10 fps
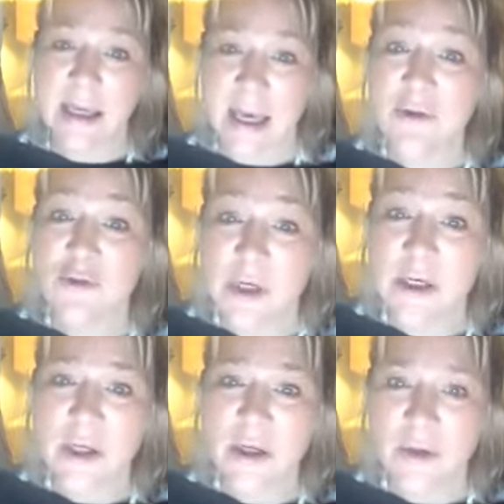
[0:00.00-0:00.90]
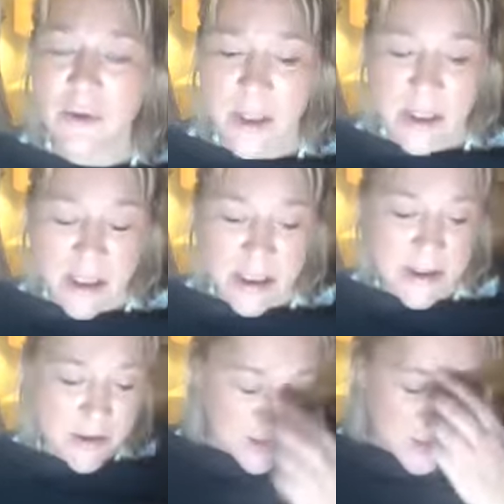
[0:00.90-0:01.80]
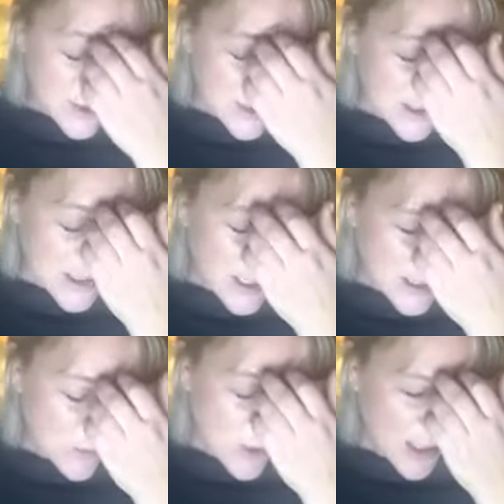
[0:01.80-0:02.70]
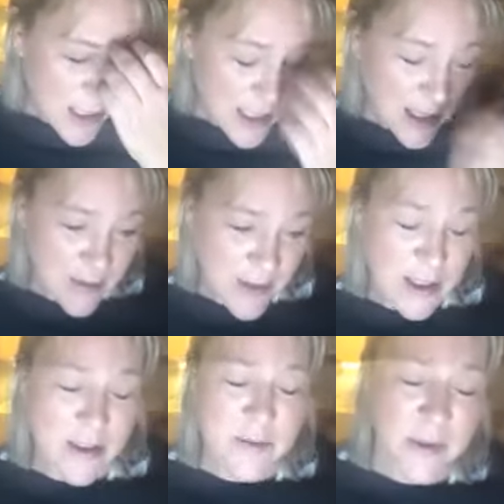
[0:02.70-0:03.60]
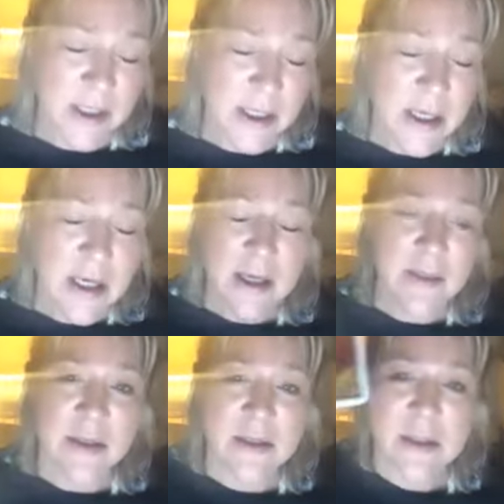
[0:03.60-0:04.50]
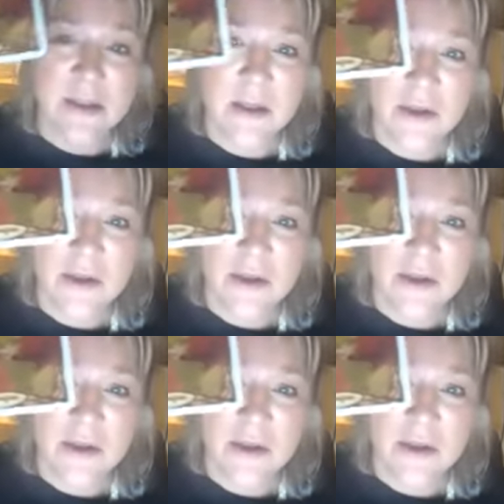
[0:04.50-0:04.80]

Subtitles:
can trigger you. And so Spirit is saying as well here, thank you Spirit, that, you